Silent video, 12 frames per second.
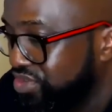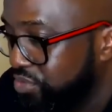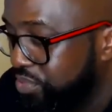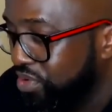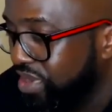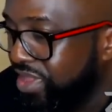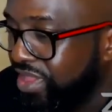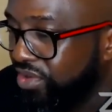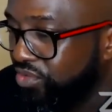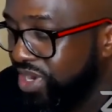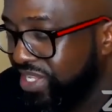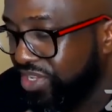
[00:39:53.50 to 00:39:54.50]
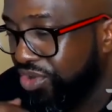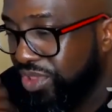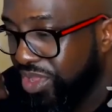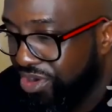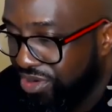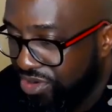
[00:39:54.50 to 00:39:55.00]
to a point where it's no
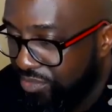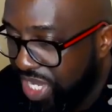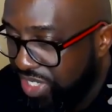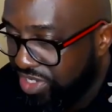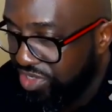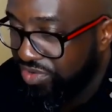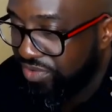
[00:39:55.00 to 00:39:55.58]
longer about you,